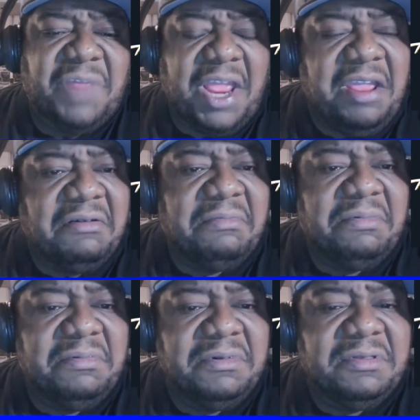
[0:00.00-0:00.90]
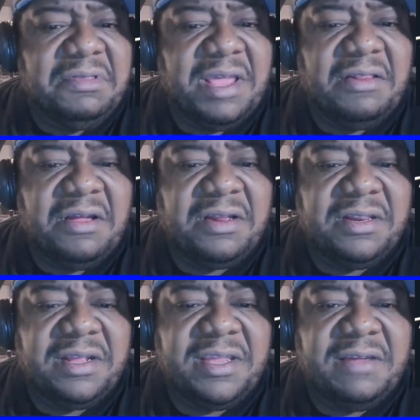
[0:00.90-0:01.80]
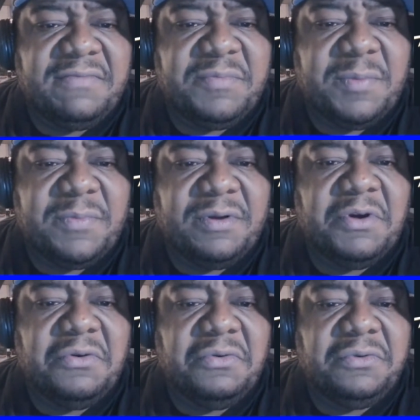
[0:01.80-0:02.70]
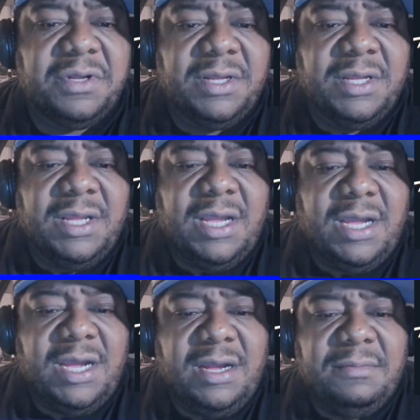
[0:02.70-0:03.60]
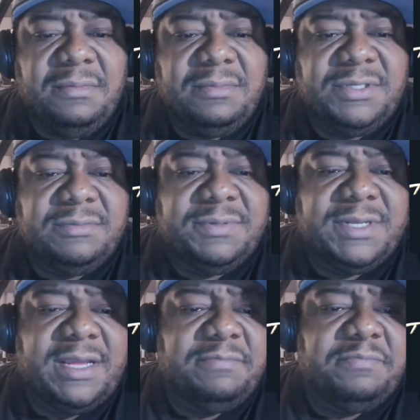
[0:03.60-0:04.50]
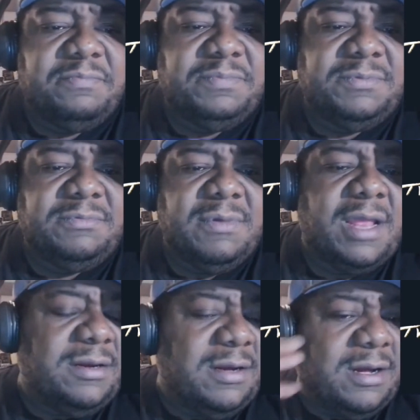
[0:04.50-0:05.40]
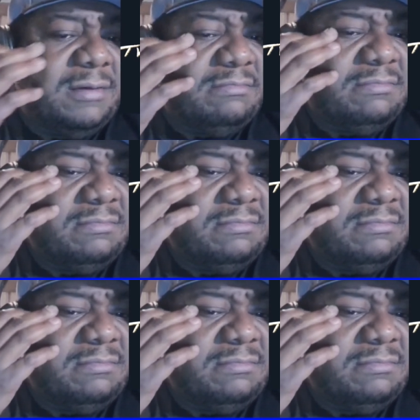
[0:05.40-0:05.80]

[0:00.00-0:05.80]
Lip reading: damn that long as I can't remember. I'm old. But it had Helen Hunt,